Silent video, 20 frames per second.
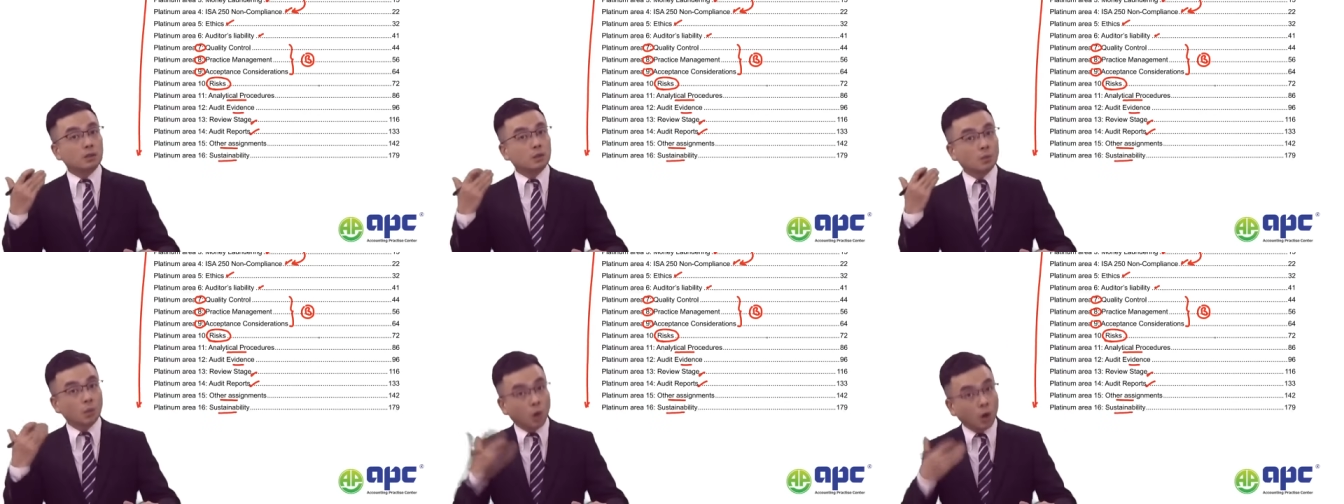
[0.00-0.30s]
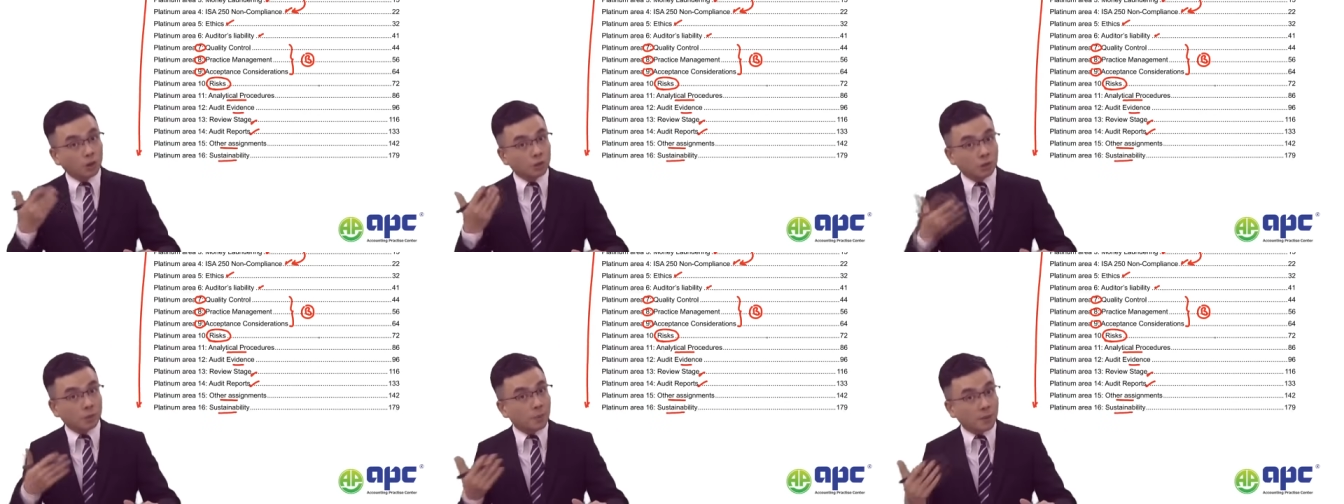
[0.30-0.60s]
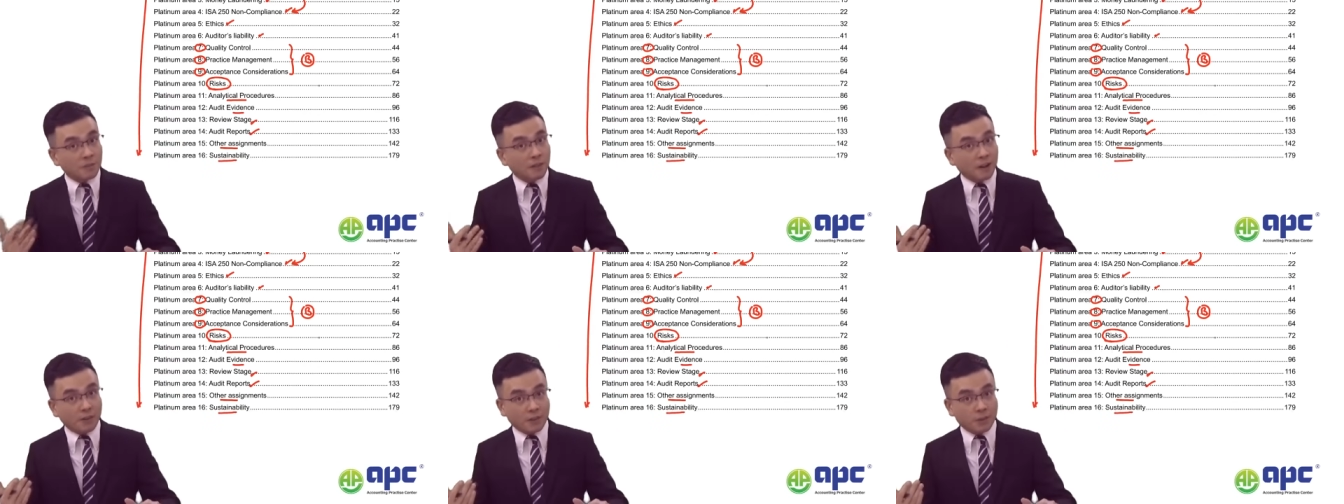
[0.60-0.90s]
will also be
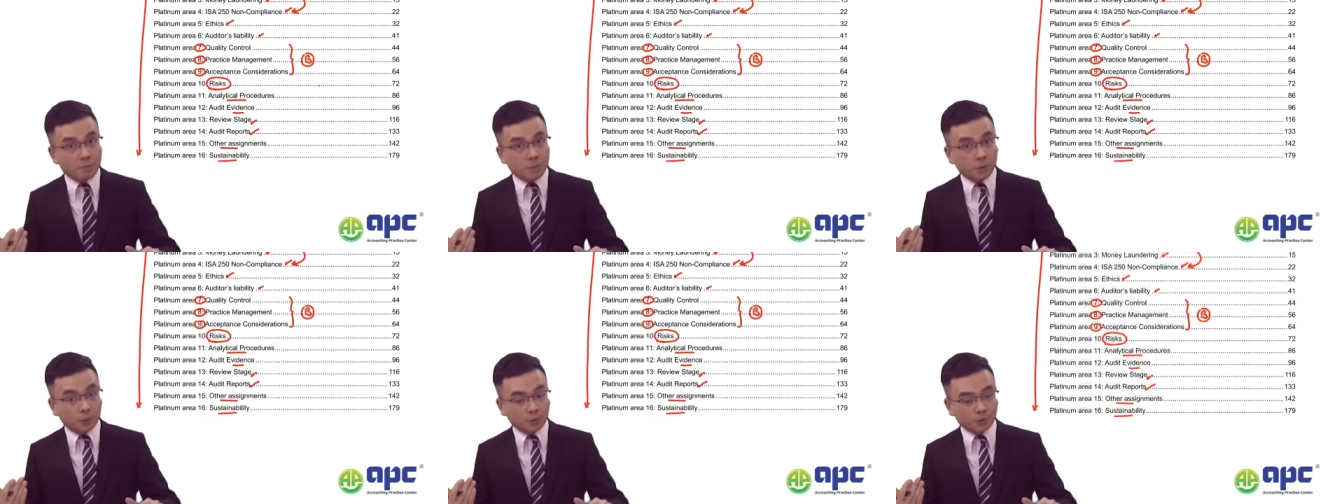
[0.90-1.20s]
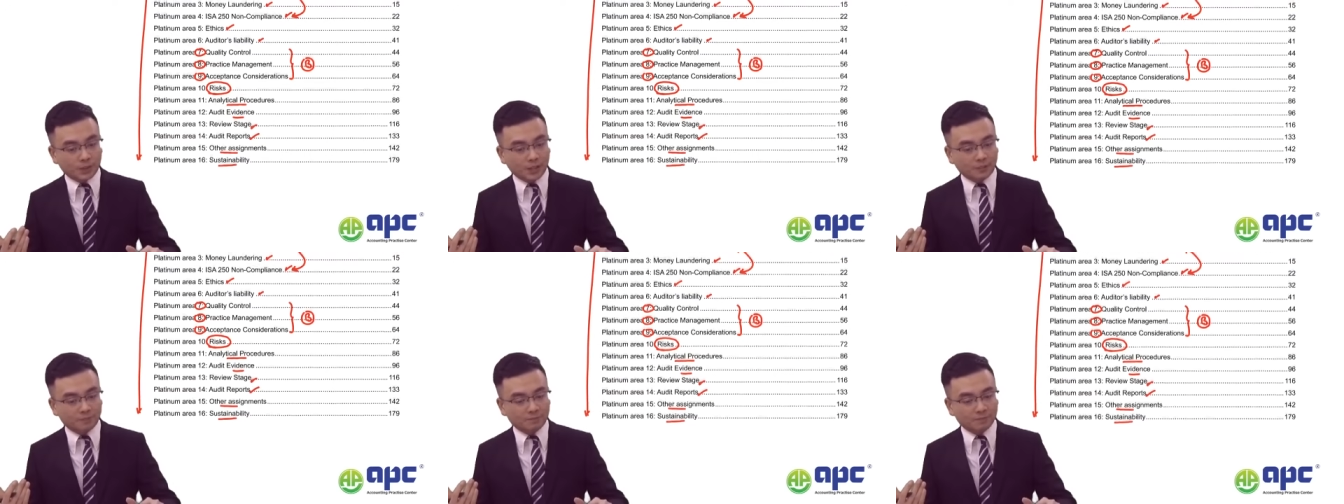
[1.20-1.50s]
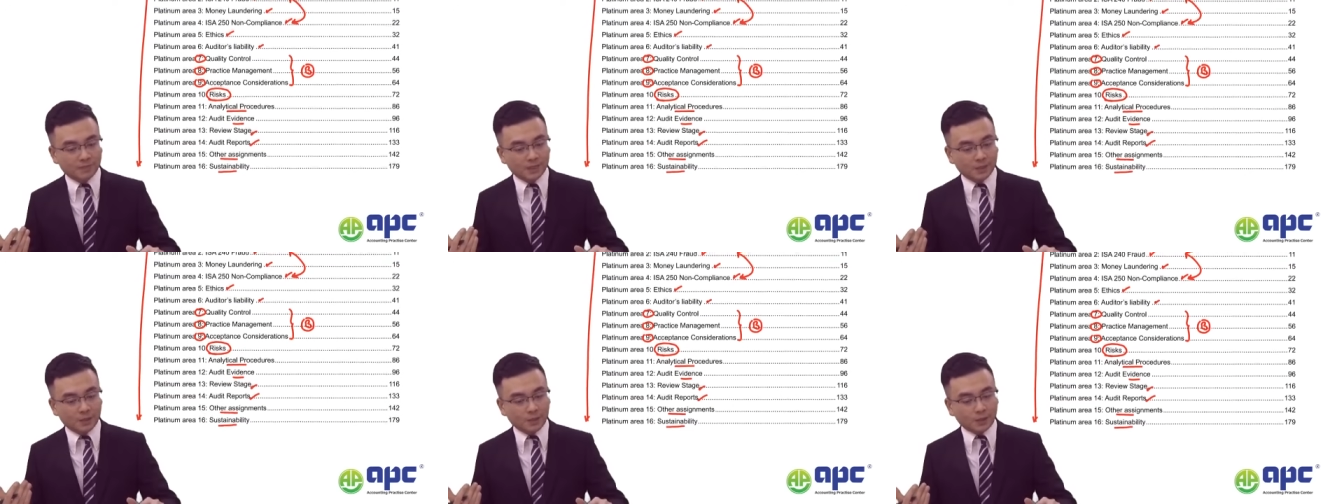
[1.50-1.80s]
very important,
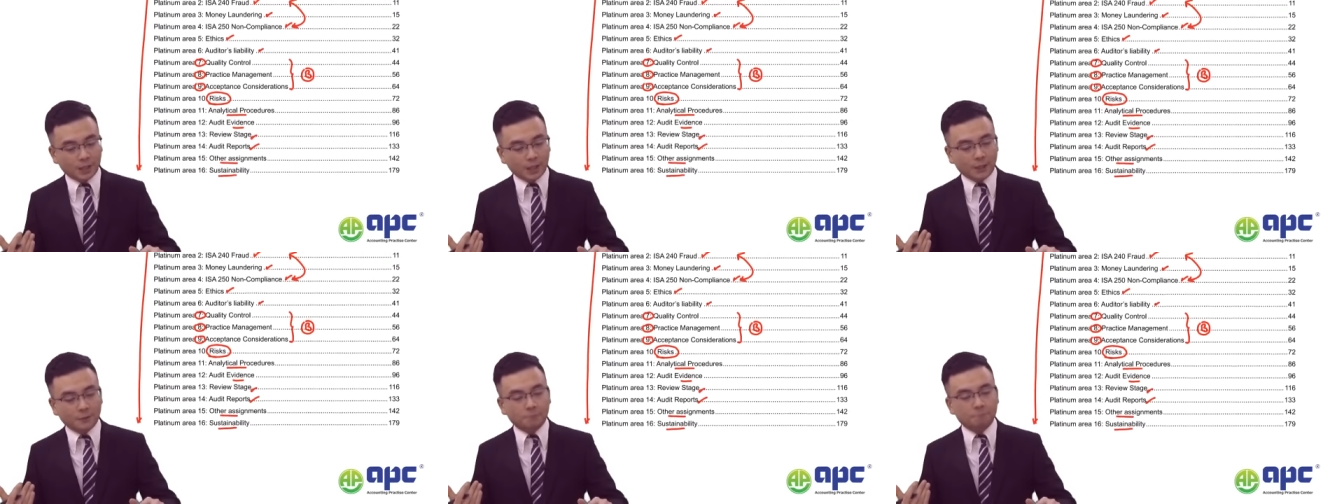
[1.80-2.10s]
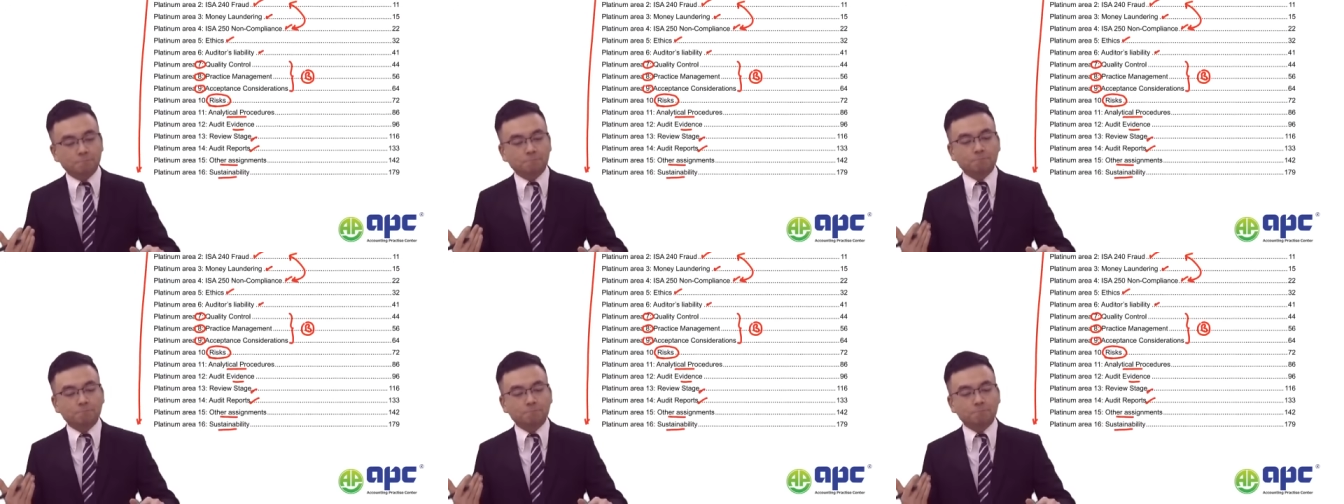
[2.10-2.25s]
okay?